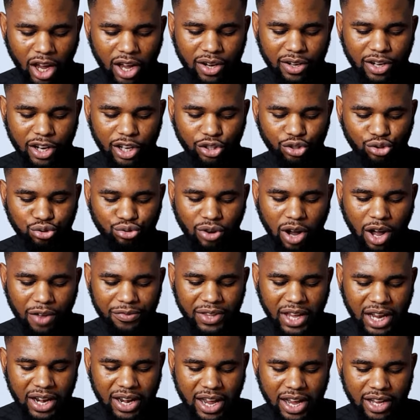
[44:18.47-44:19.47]
They threw
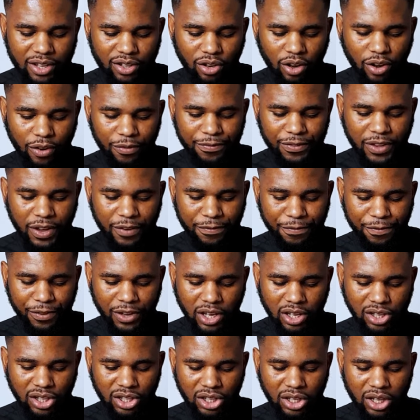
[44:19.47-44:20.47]
out the net of the
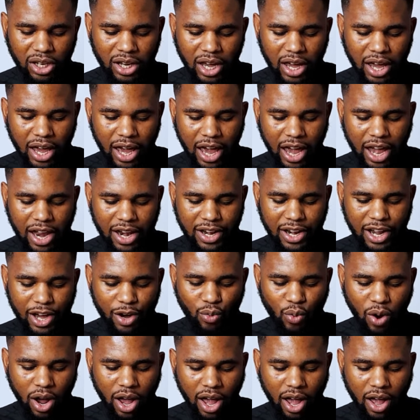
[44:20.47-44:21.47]
fish, and they
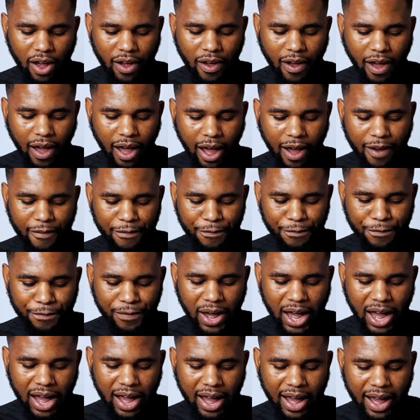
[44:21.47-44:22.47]
were as
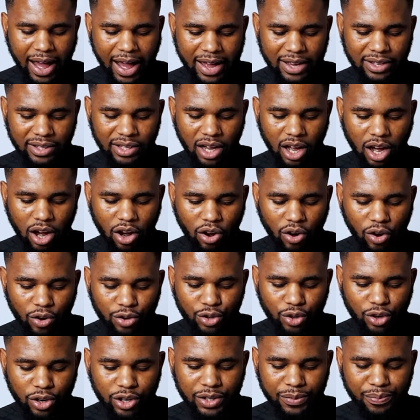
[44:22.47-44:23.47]
far as a
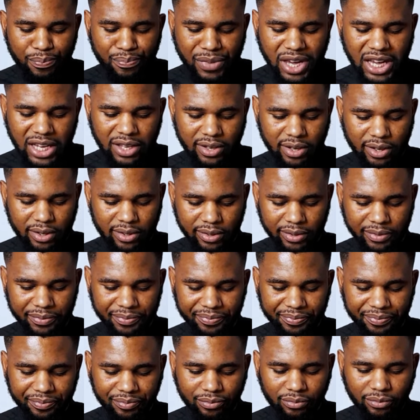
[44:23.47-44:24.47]
hundred meter
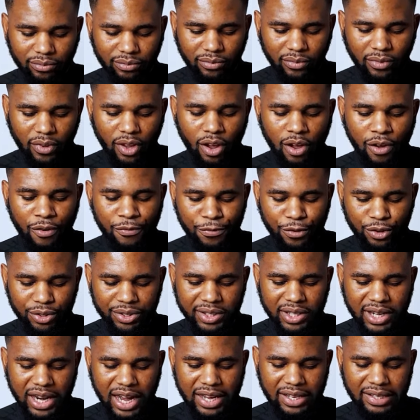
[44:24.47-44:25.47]

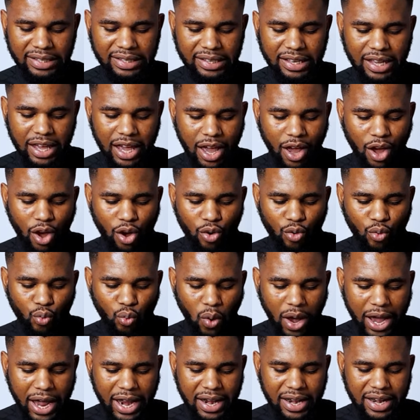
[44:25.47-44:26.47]
verse 9
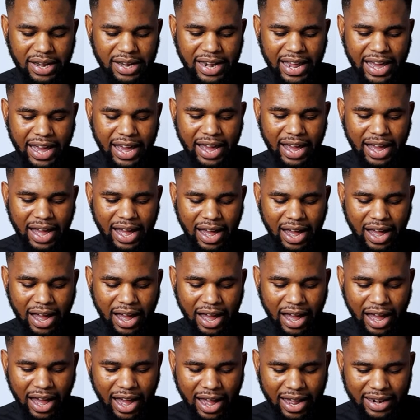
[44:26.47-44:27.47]
when they
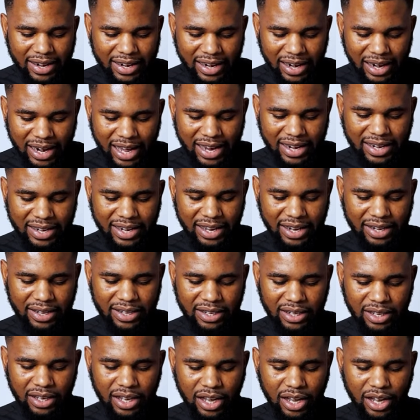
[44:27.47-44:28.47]
had landed
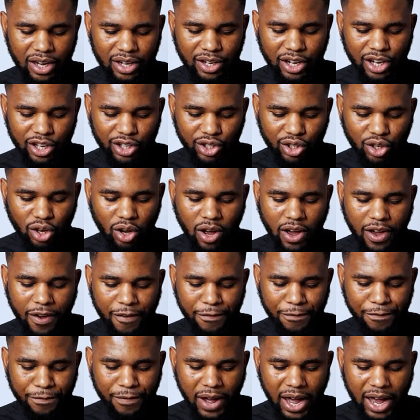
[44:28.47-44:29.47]
they saw a
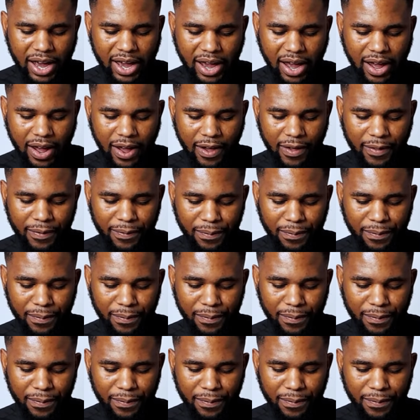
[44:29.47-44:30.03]
fire